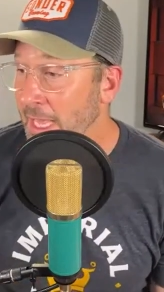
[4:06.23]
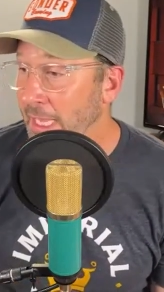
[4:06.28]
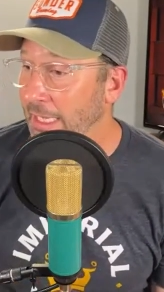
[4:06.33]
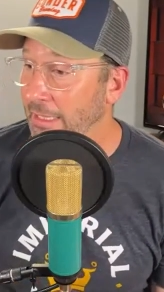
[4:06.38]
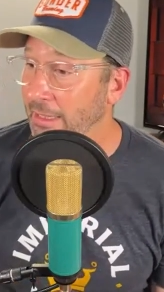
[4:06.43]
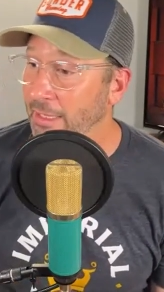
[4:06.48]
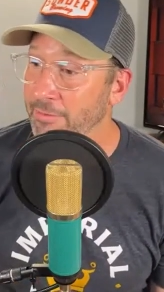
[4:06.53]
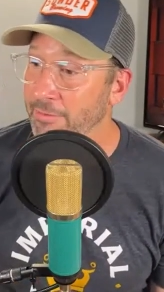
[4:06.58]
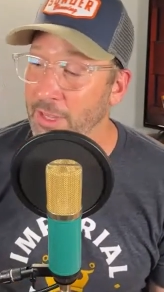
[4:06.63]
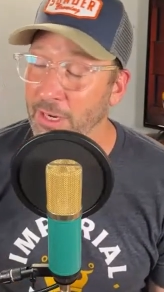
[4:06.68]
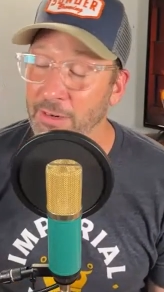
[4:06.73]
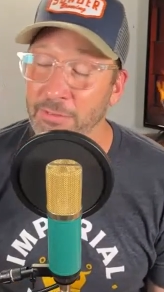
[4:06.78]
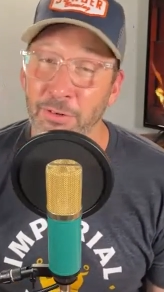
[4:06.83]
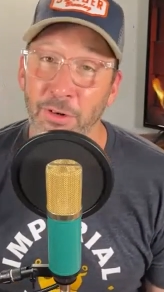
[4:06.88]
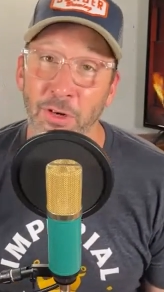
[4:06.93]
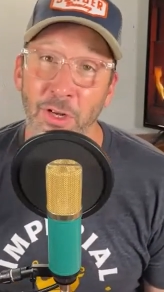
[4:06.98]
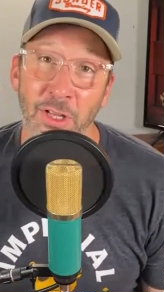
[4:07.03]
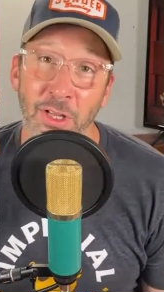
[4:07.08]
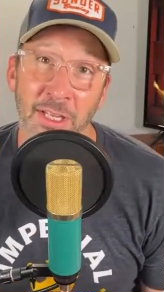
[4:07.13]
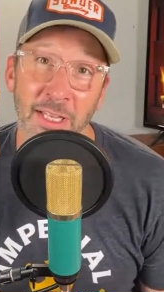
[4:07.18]
He worked there
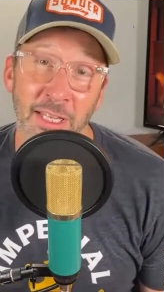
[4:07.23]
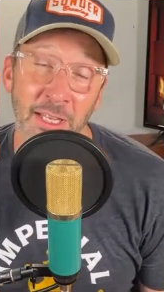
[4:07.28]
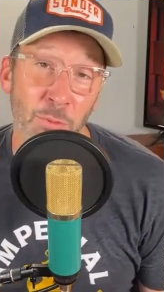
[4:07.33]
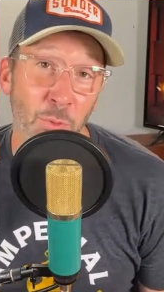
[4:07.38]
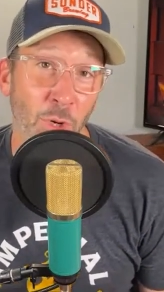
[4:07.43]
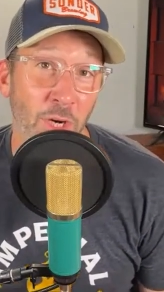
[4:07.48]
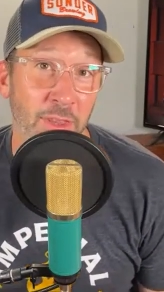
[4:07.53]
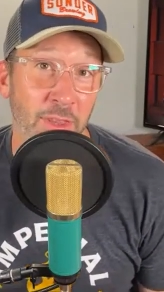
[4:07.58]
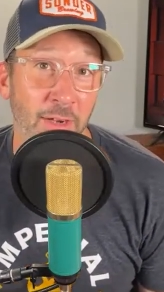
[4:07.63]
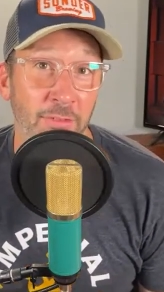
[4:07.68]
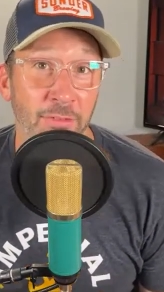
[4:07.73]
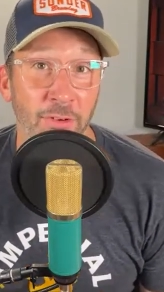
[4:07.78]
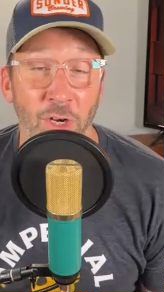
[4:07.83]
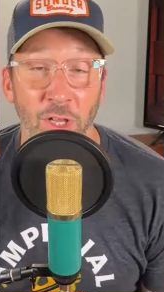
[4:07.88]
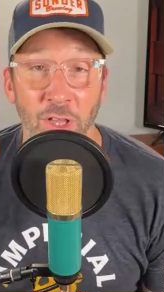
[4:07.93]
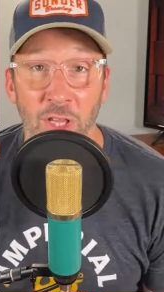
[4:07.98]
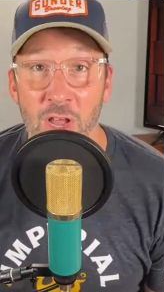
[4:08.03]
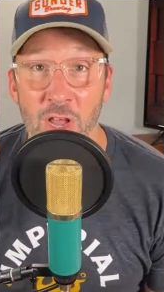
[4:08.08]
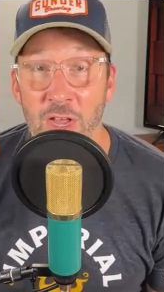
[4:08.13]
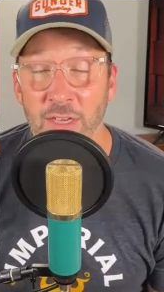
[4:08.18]
for a
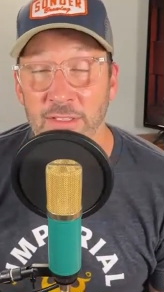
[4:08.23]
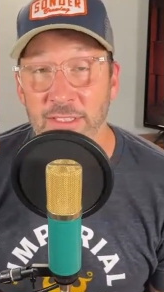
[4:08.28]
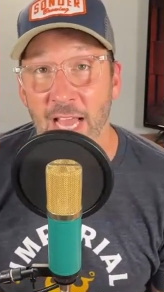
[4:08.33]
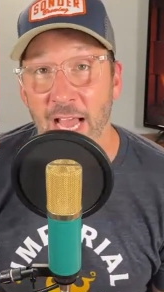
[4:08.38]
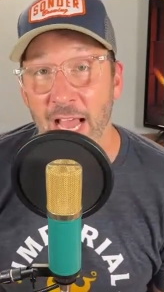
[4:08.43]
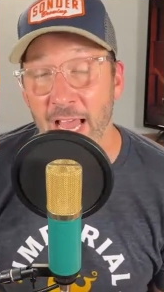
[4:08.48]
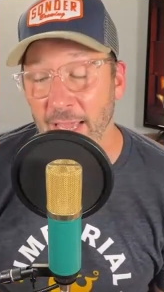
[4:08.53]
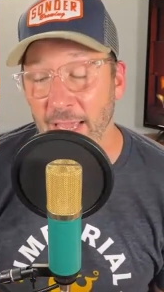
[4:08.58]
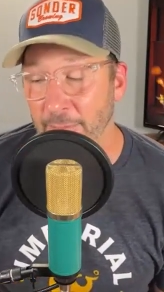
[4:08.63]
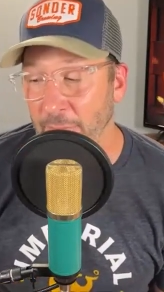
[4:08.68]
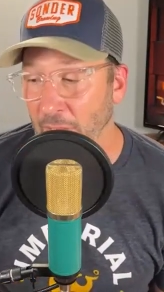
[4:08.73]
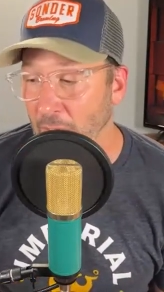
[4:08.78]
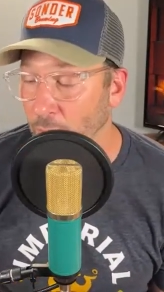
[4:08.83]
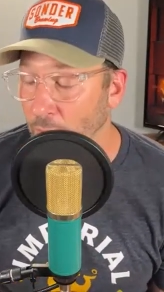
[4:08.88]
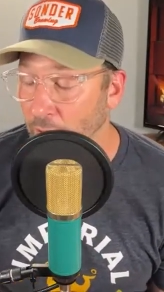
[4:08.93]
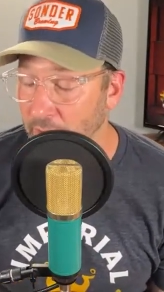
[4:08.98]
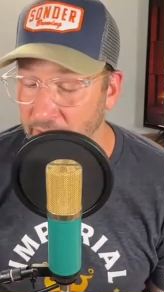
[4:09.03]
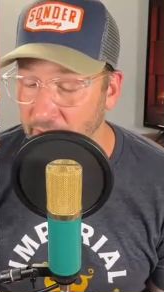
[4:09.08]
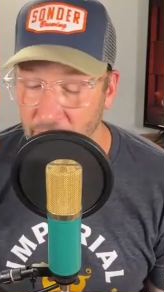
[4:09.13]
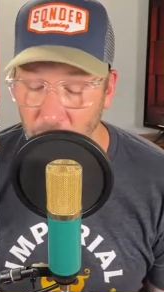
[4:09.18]
long time. He
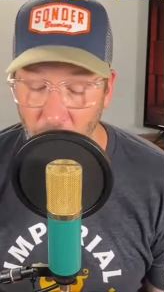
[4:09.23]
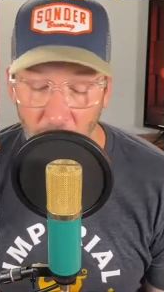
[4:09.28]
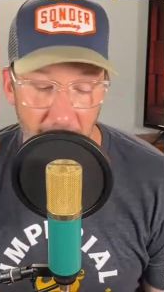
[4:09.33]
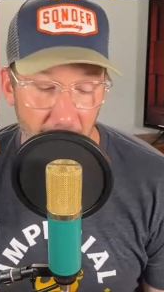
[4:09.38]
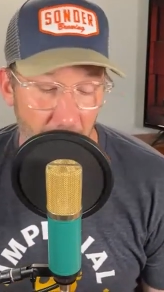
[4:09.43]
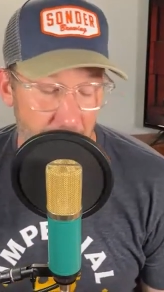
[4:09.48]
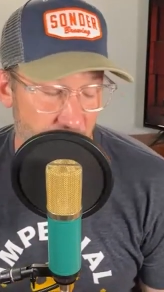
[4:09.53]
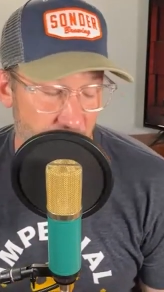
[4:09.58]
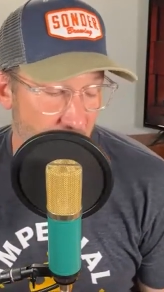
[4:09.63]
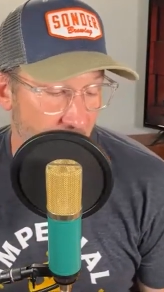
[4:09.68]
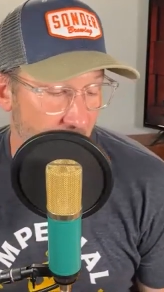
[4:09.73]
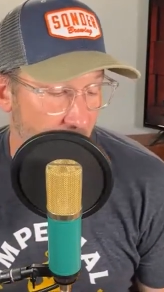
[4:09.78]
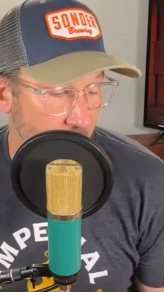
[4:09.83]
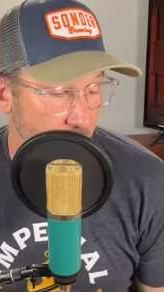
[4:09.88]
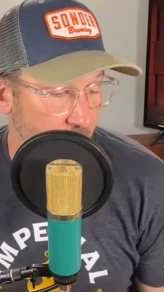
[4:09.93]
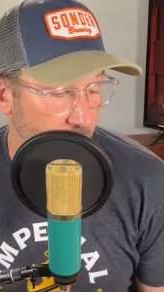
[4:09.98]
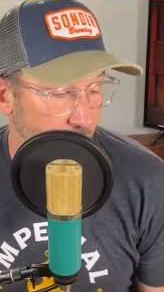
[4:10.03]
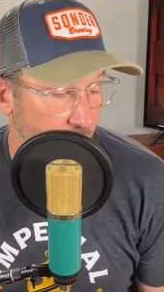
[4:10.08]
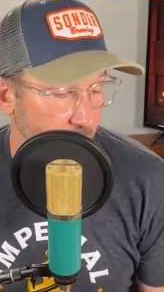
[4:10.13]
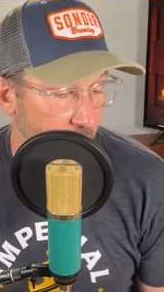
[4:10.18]
worked his way up to
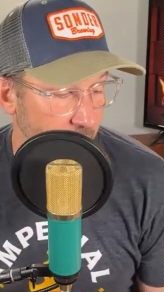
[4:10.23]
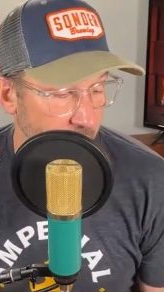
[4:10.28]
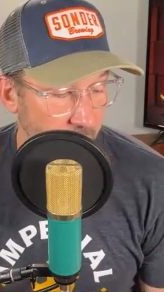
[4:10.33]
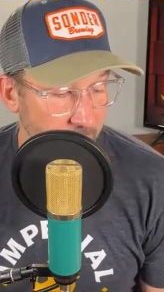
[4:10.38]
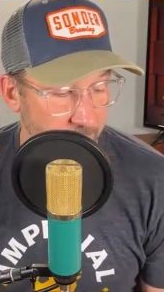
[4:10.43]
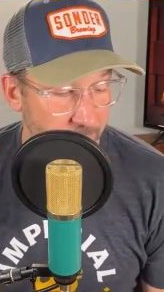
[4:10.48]
head brewer